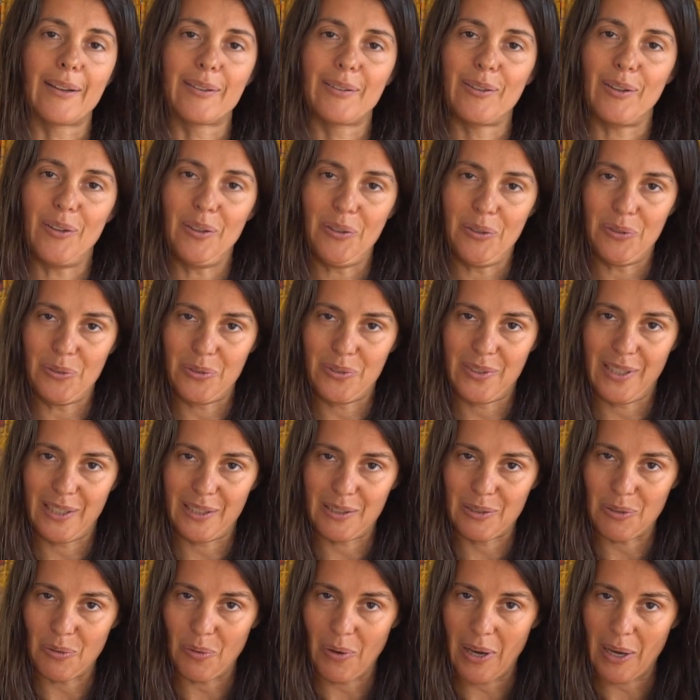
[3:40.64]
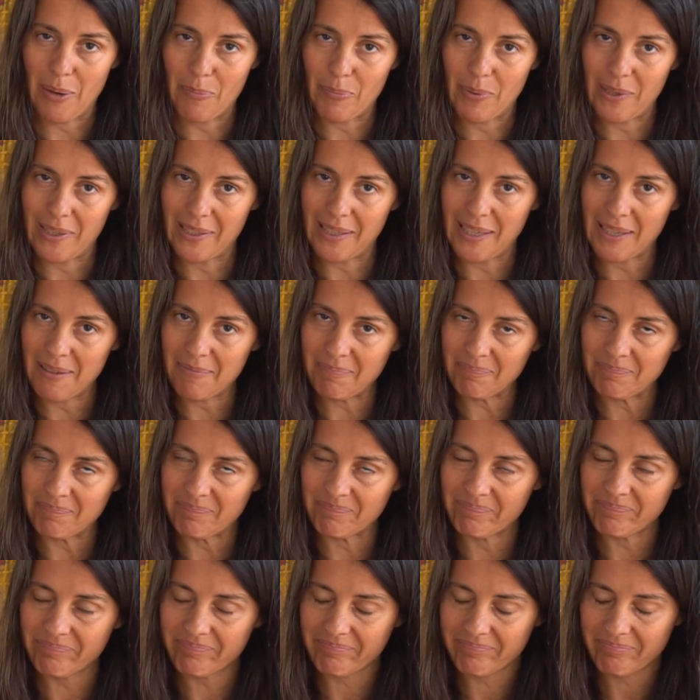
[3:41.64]
All those things do happen,
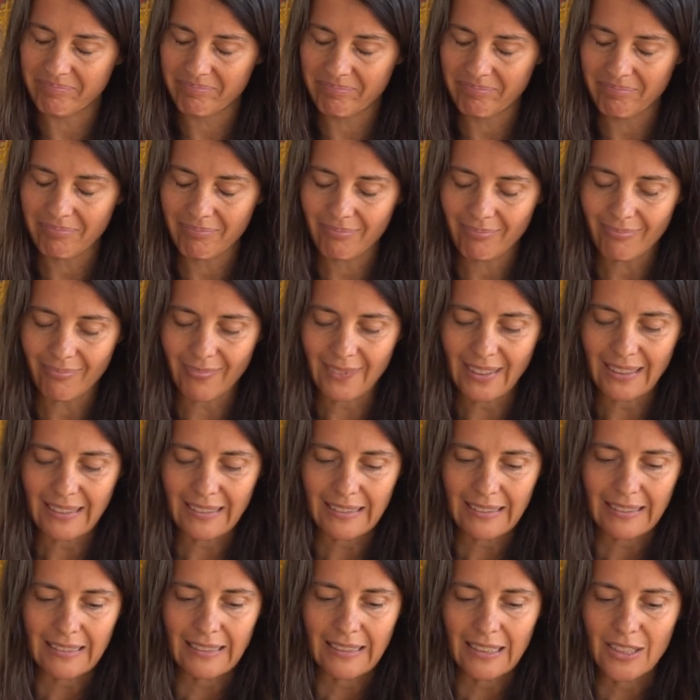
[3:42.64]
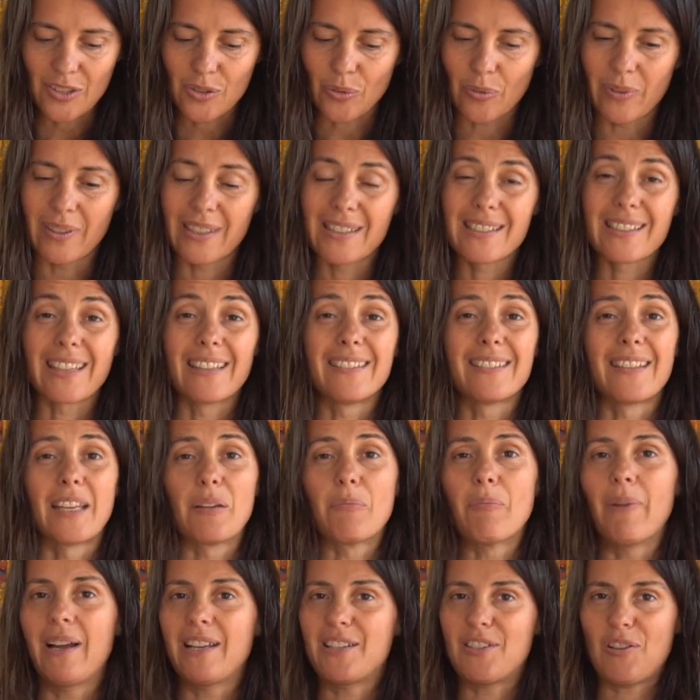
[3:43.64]
So this can take
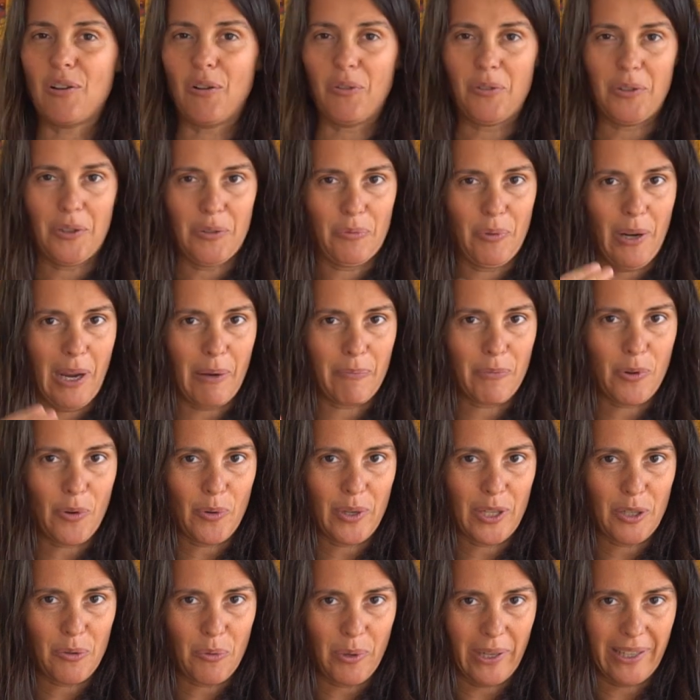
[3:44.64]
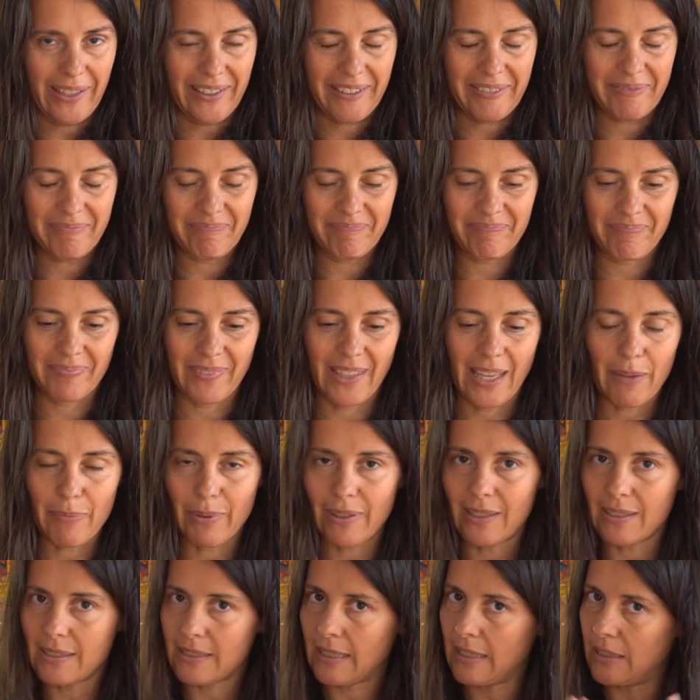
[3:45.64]
much longer, but I'm going quick,
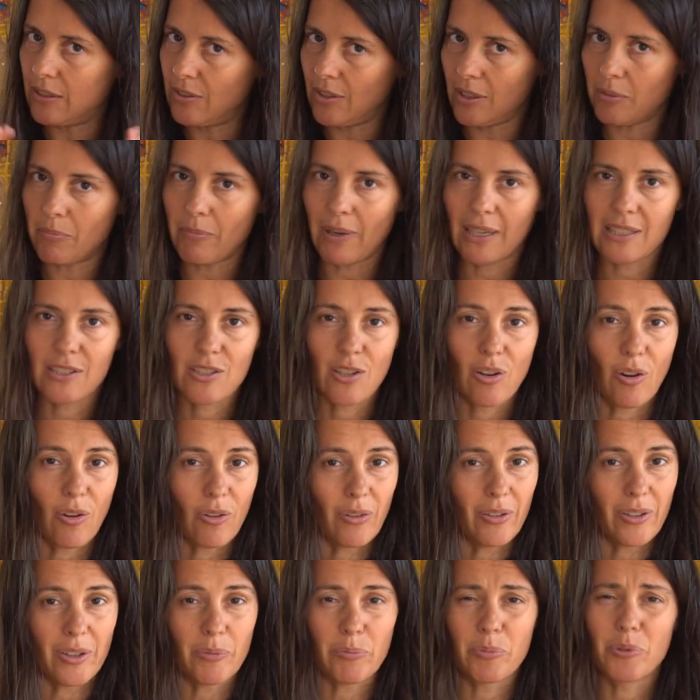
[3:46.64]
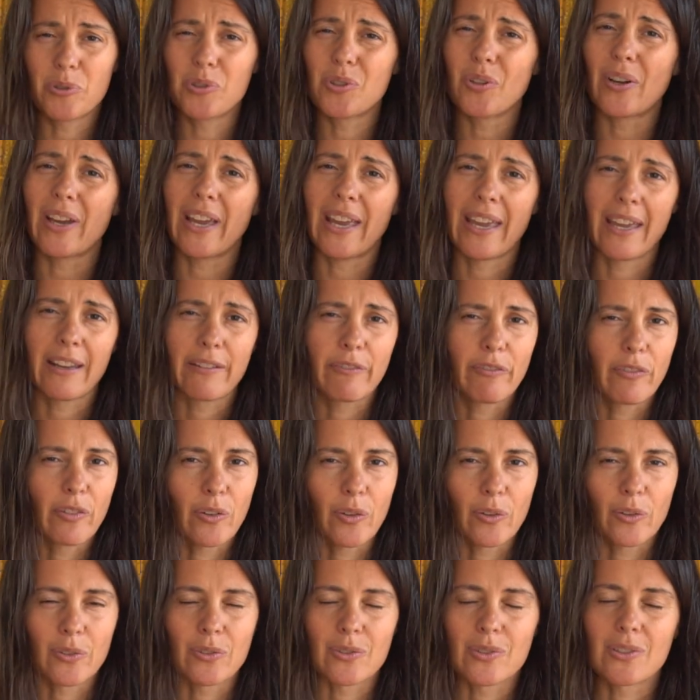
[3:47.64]
but this can take much longer. Put your
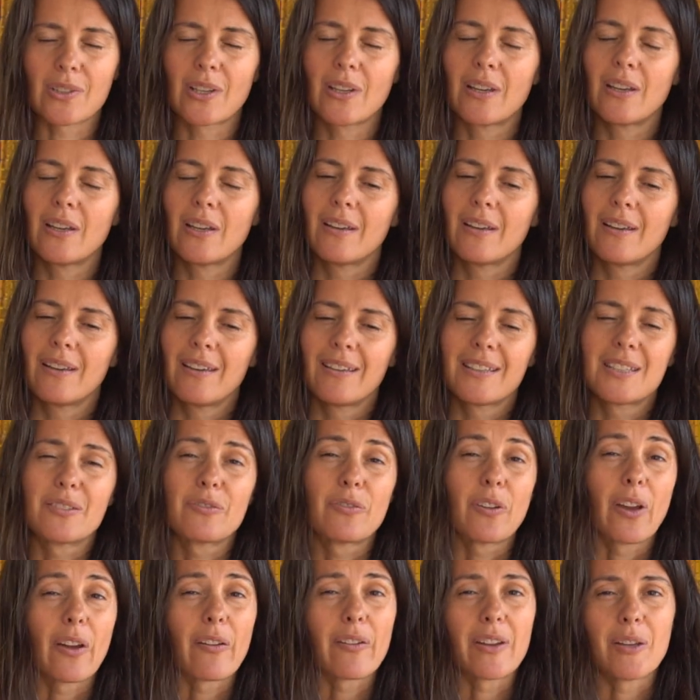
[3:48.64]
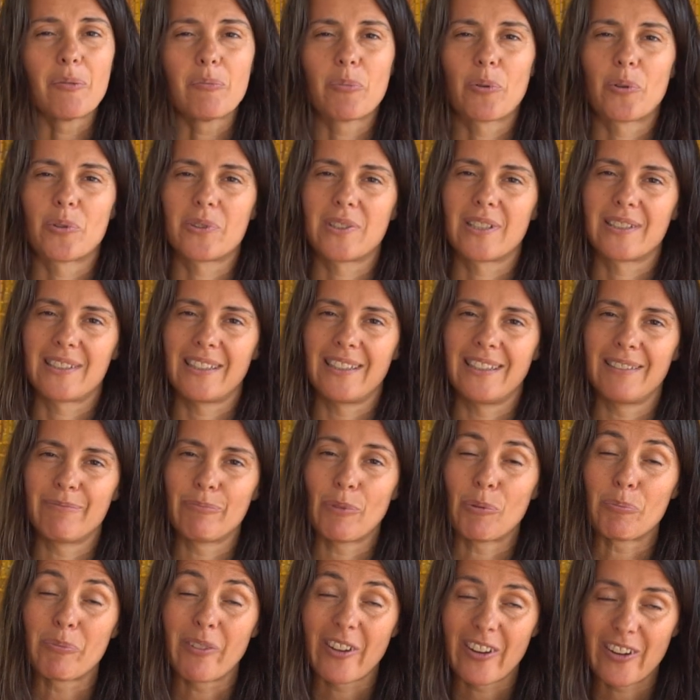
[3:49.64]
headphones. It's very important
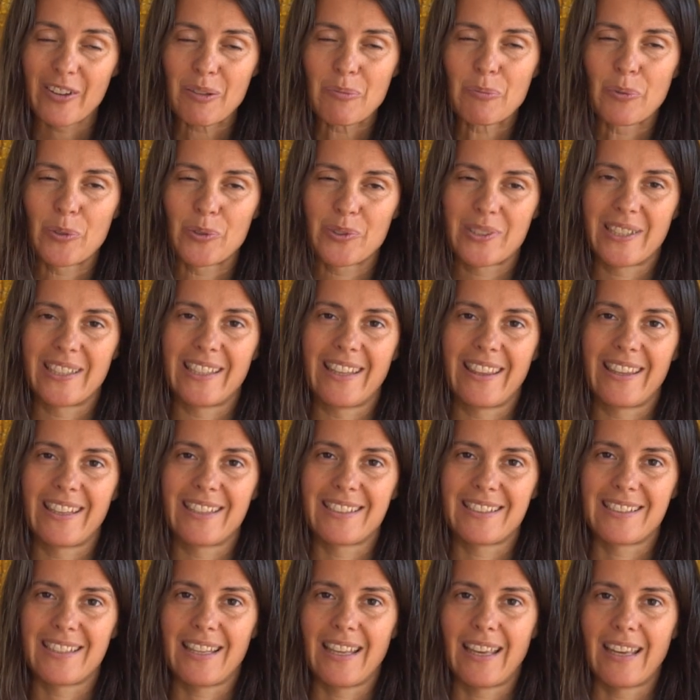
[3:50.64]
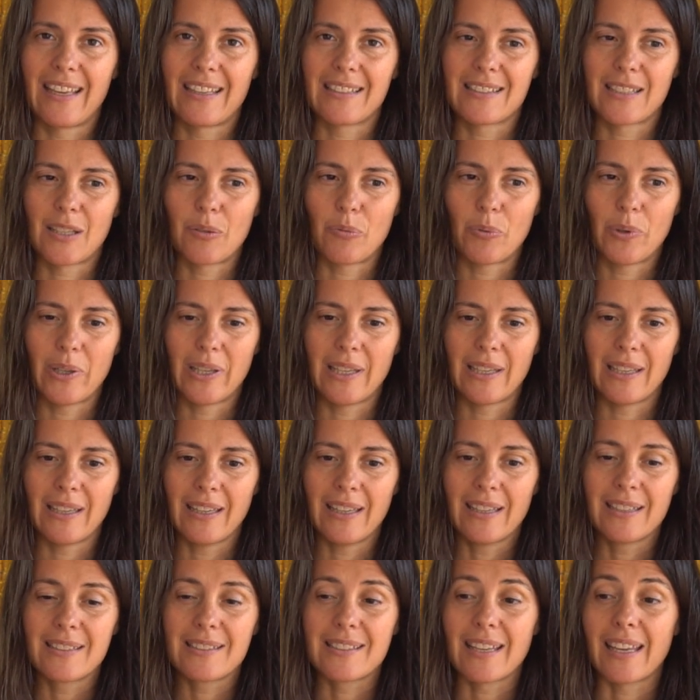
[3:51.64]
in these days that
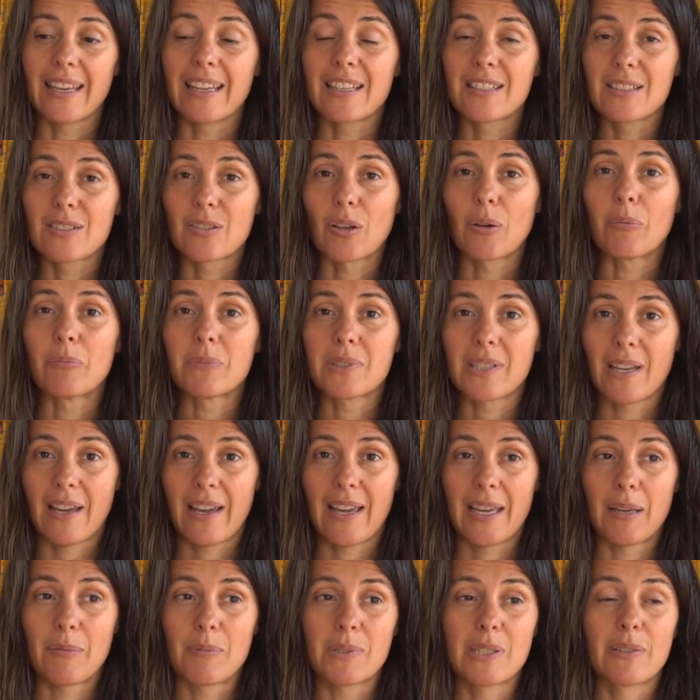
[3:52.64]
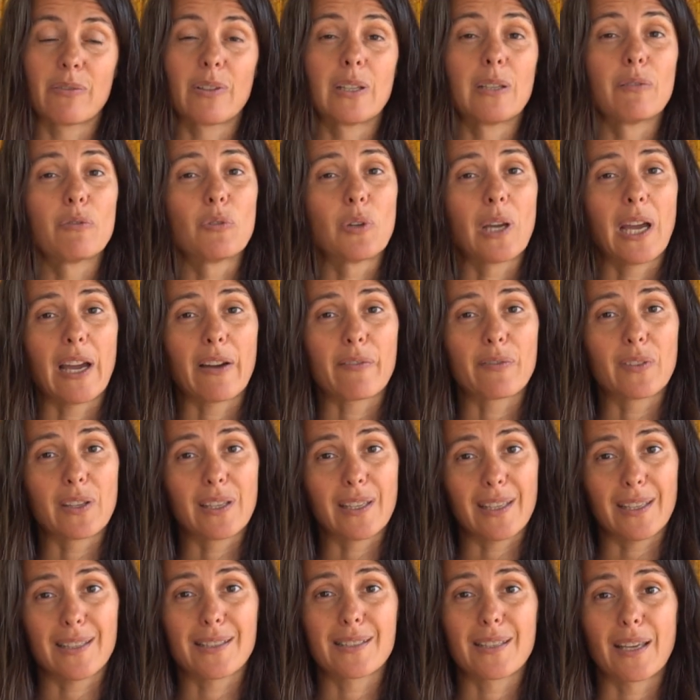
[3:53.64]
we take some time, even if we have the
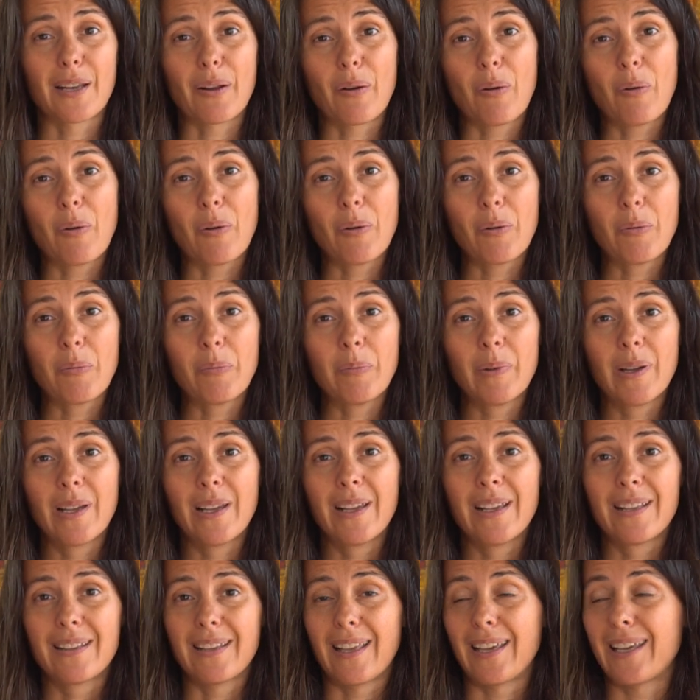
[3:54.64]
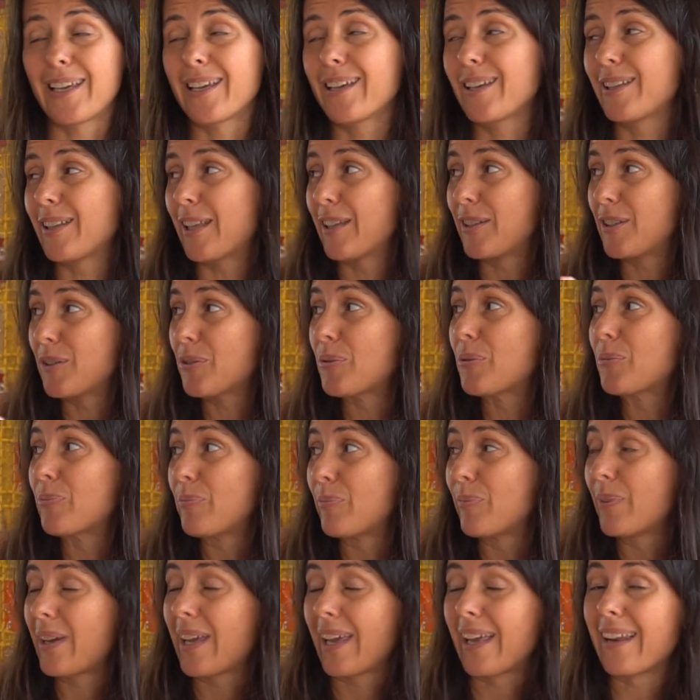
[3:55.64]
kids at home, like that you
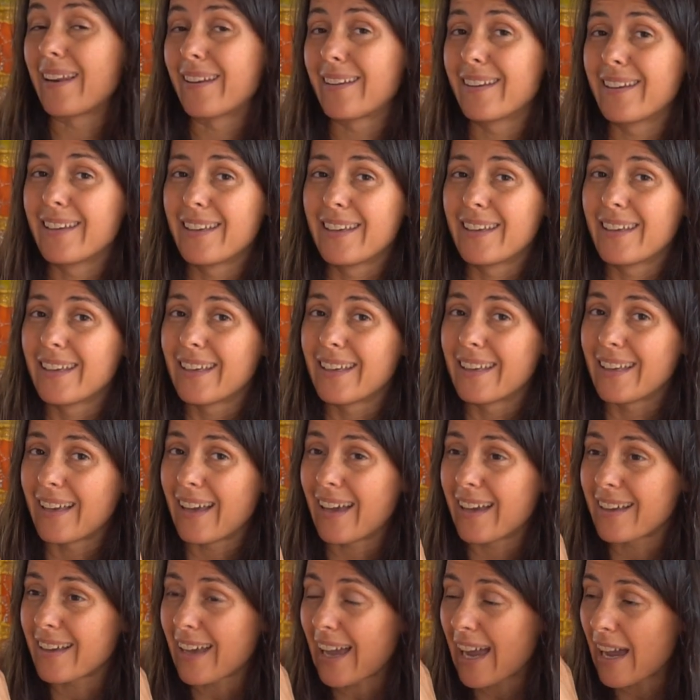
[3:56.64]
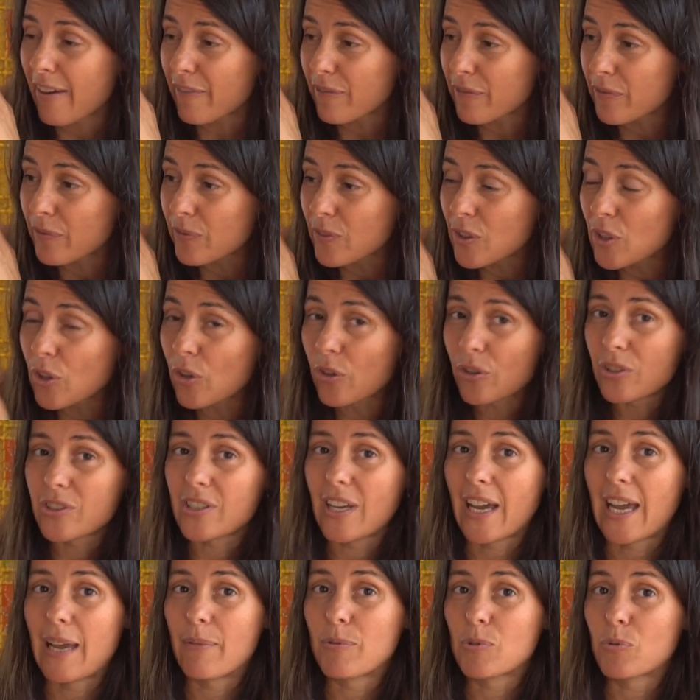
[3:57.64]
can have your
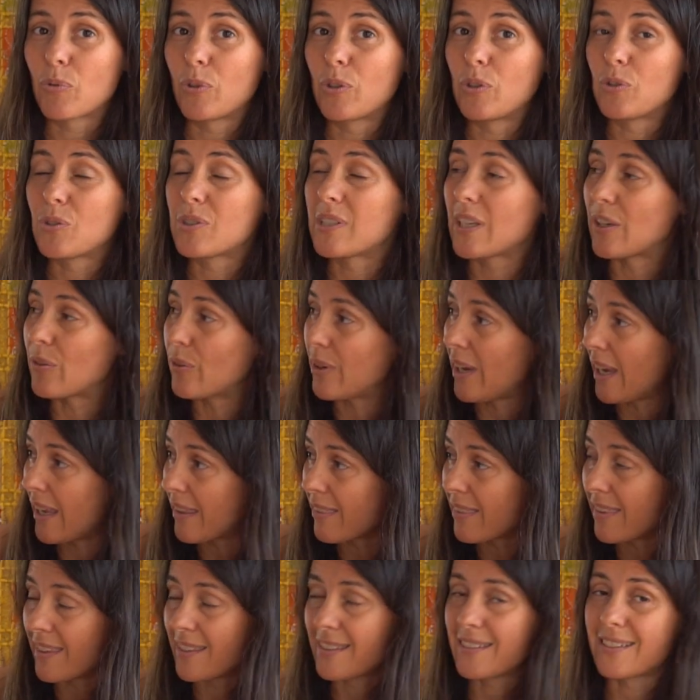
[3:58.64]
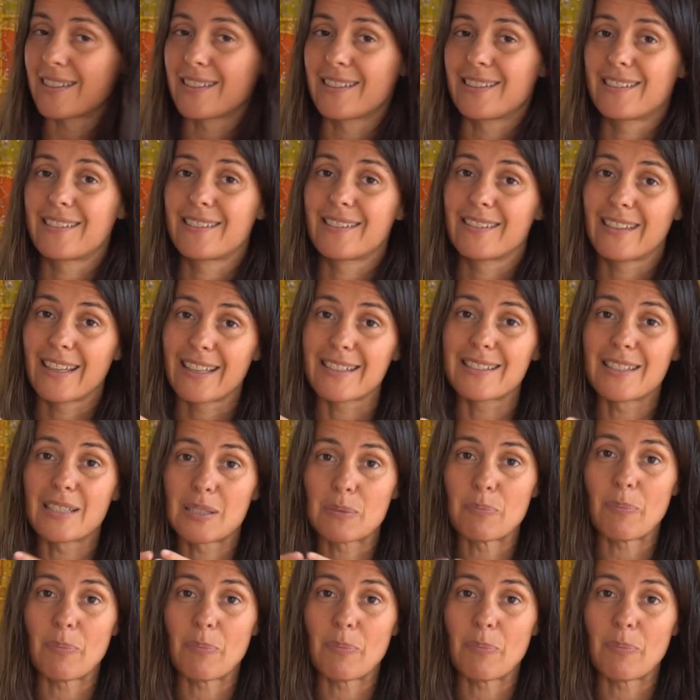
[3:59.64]
times when you say, okay, this is